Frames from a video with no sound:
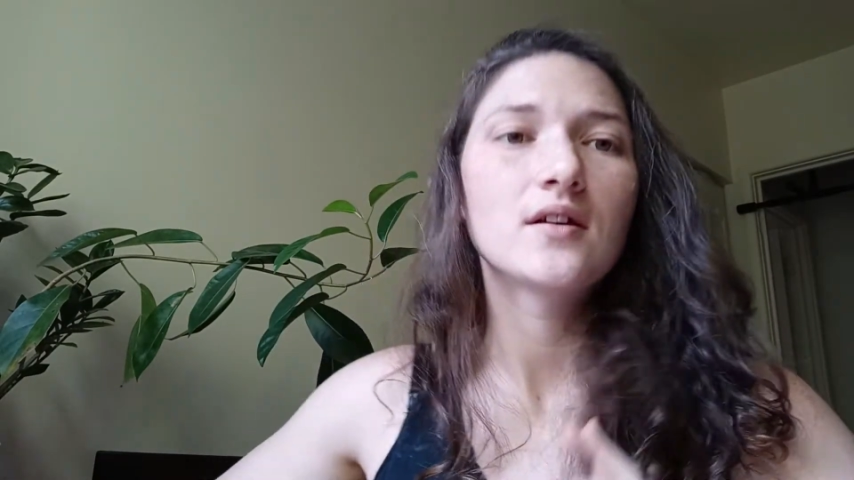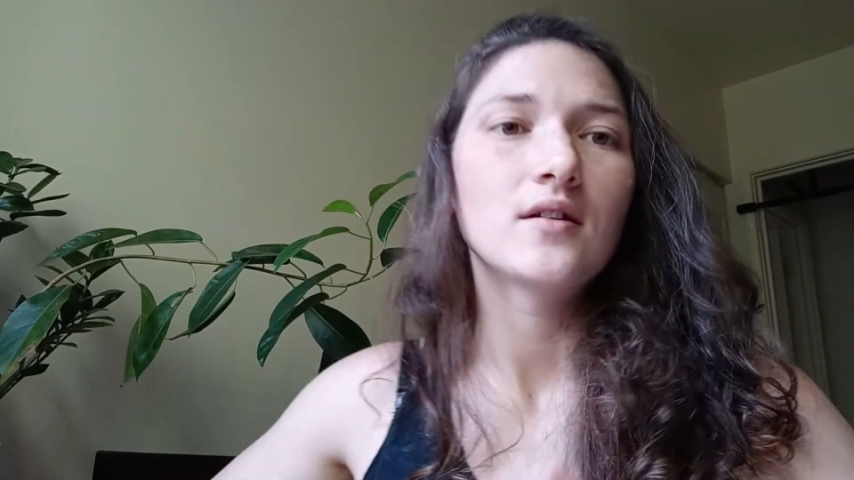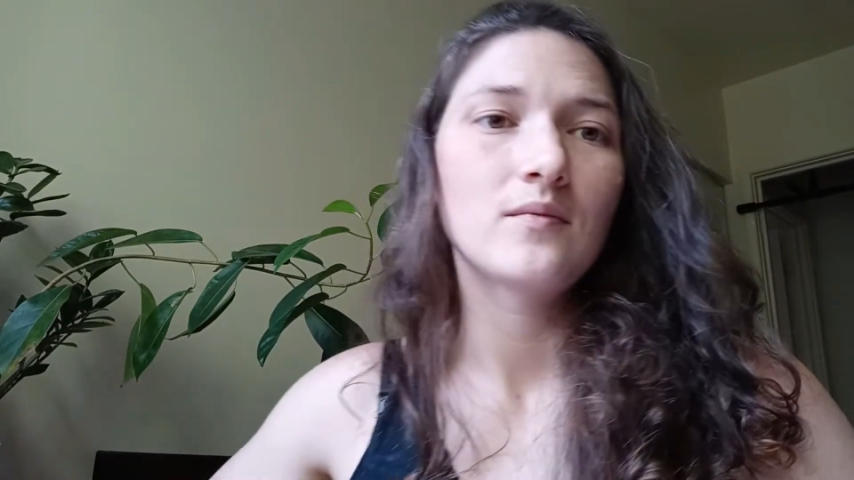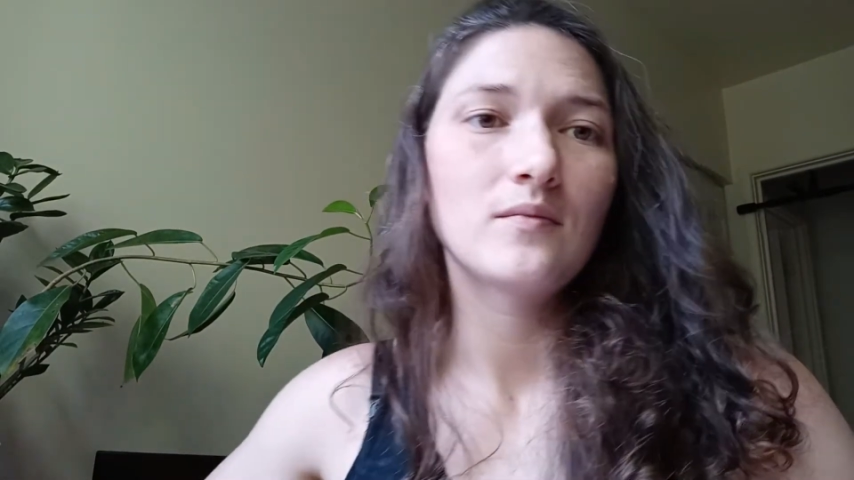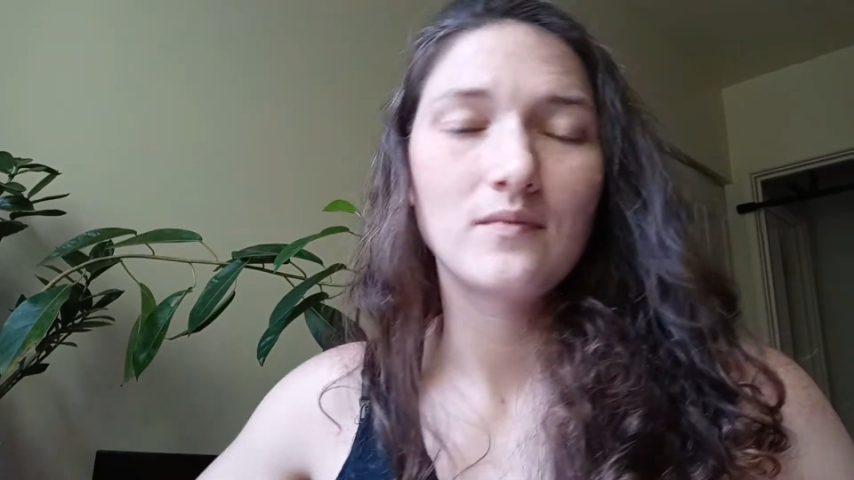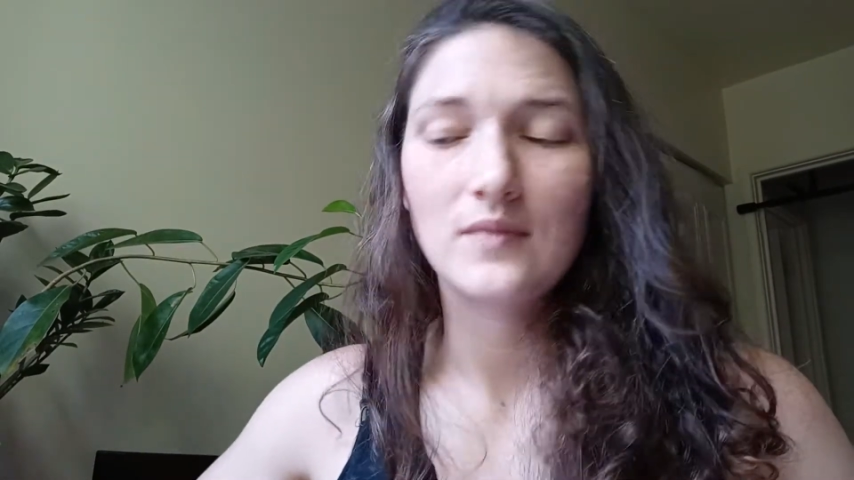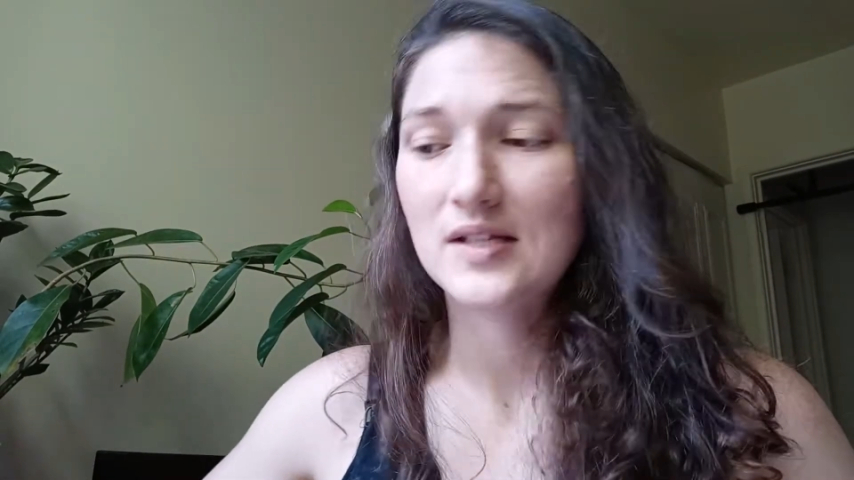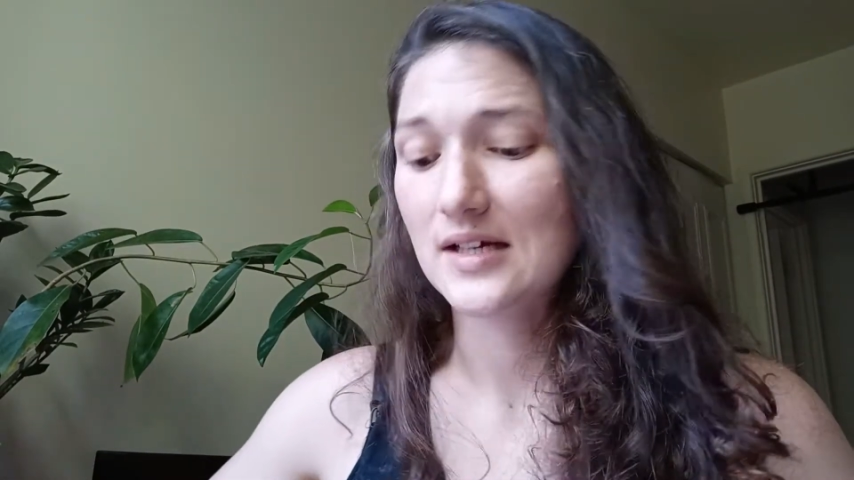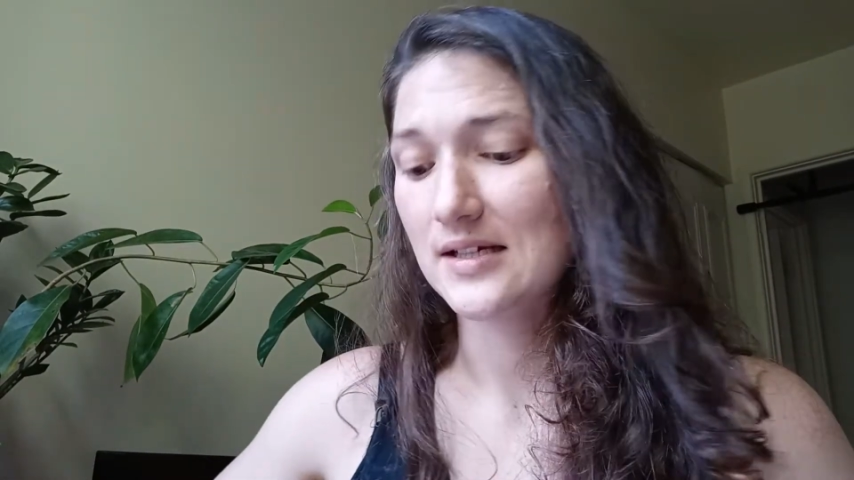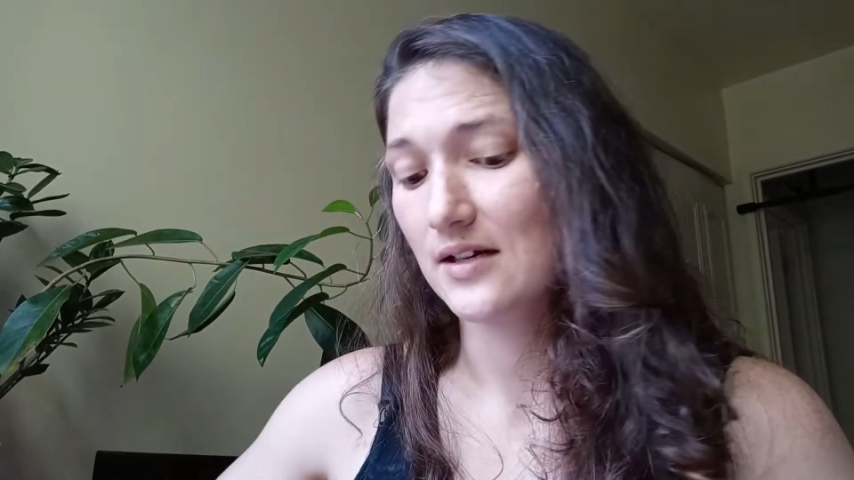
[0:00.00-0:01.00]
because
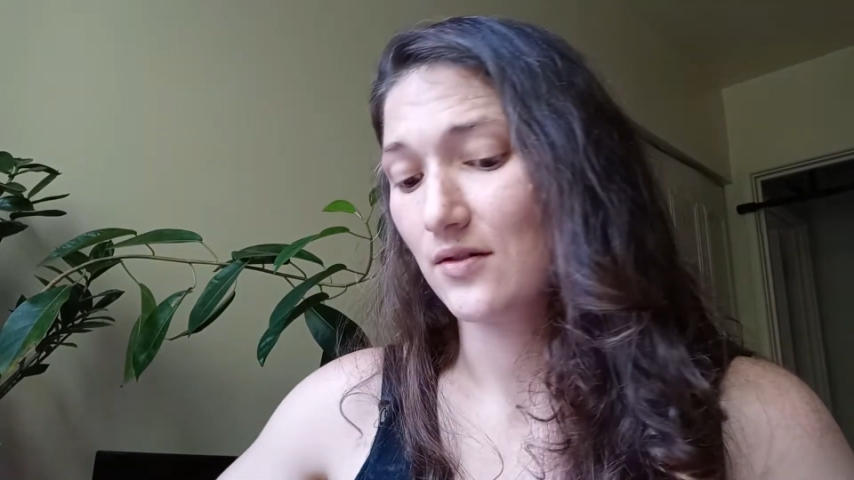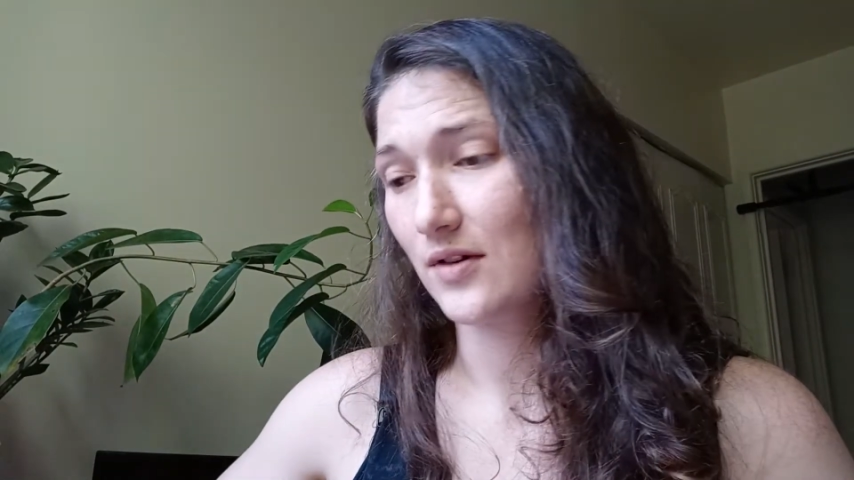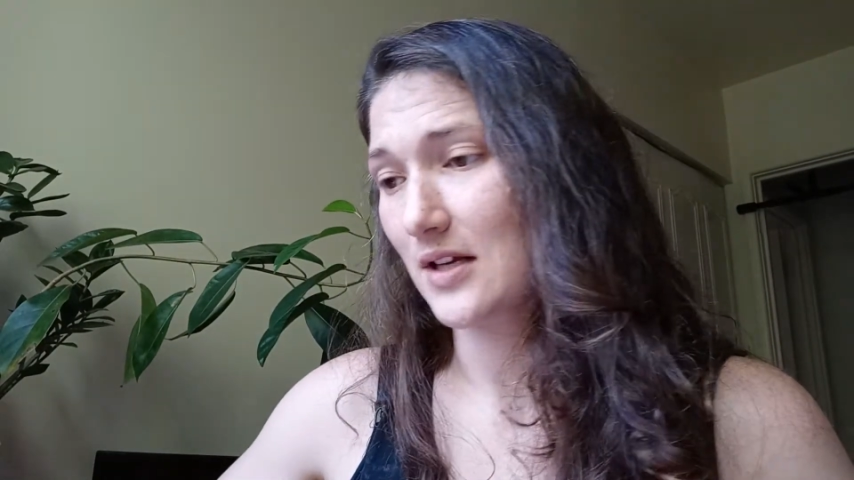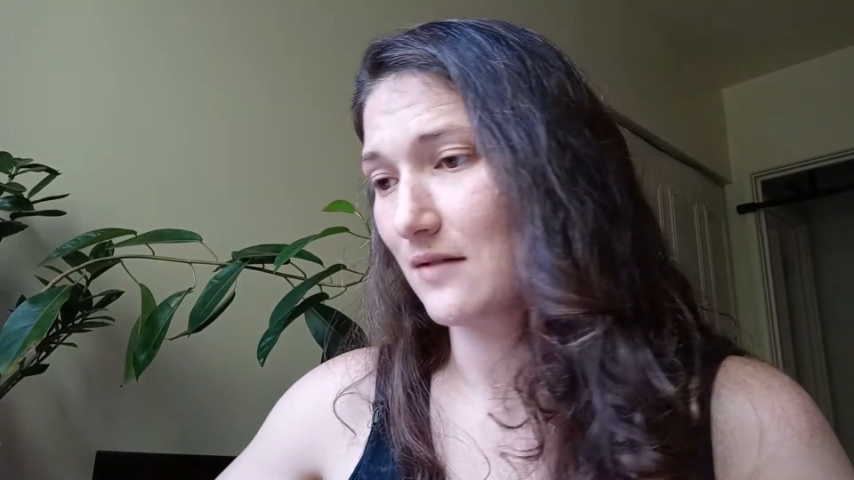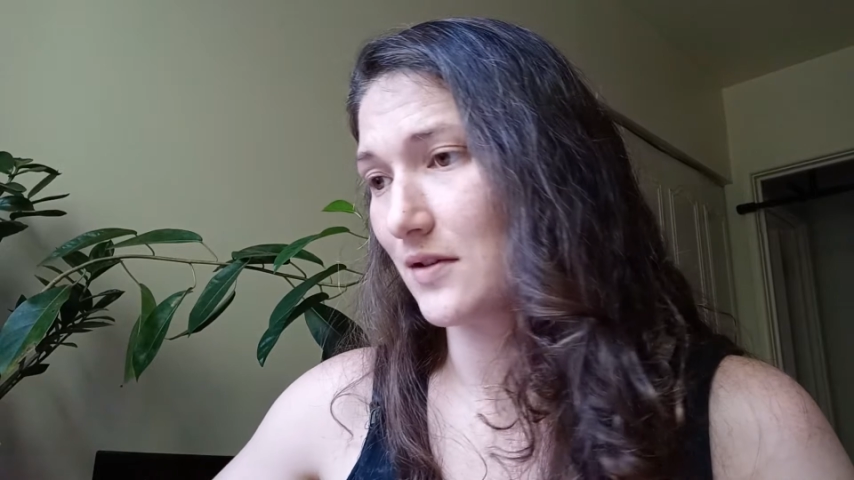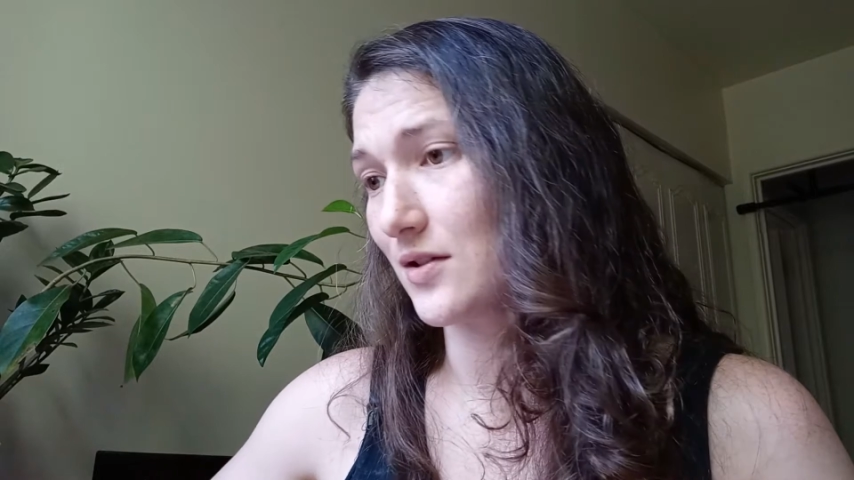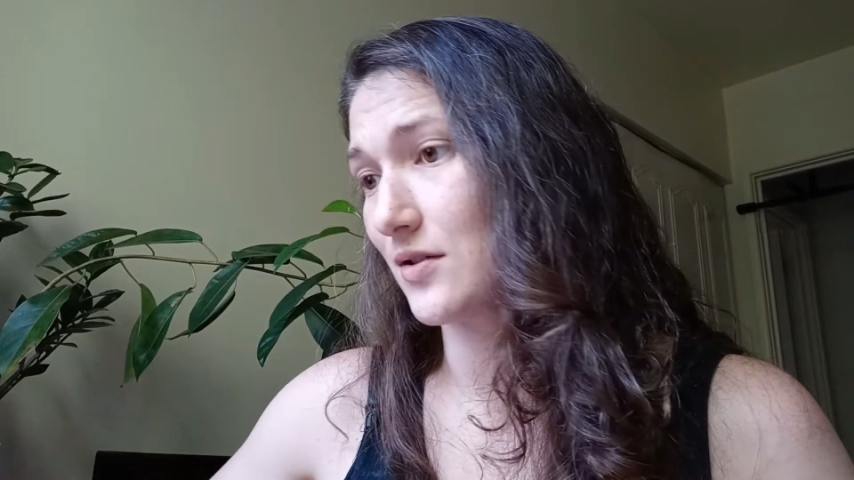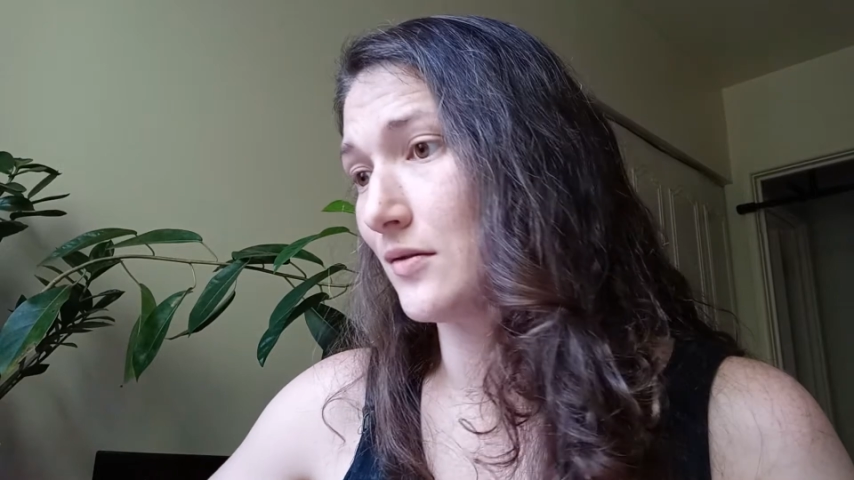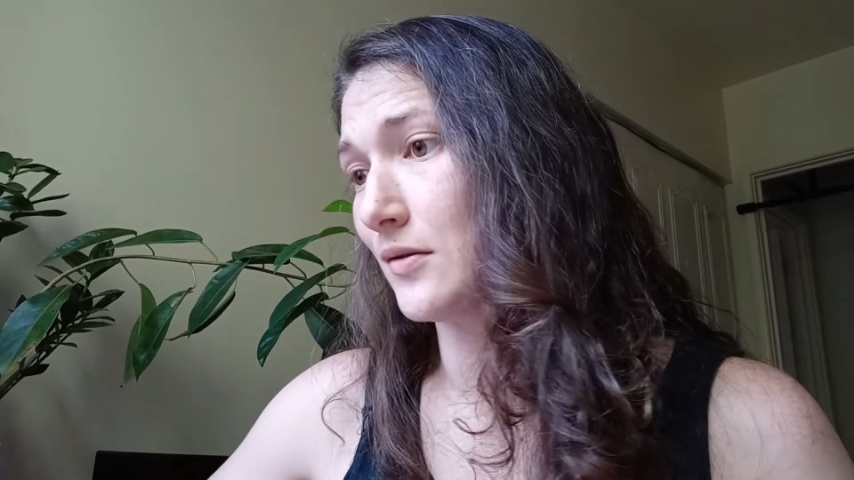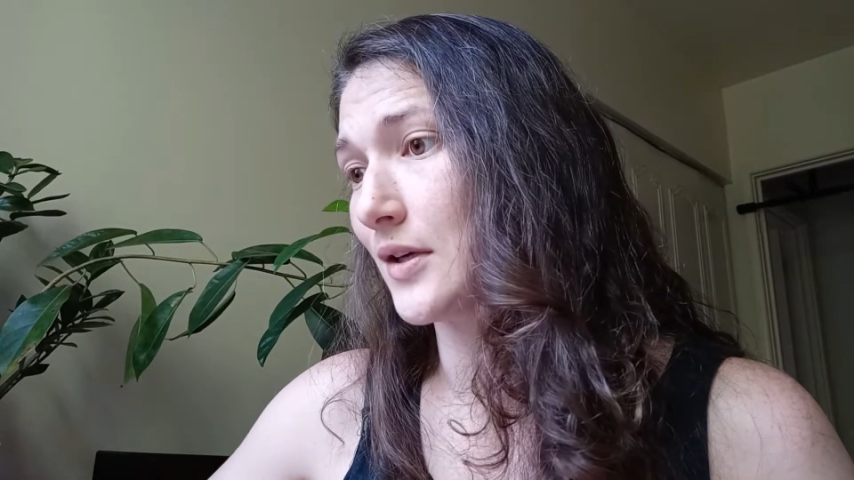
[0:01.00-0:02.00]
like I said, I already gave it
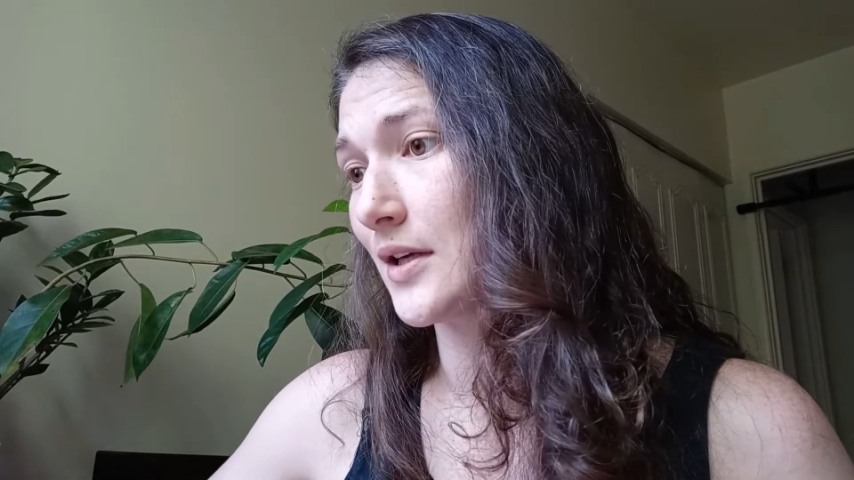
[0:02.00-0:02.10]
to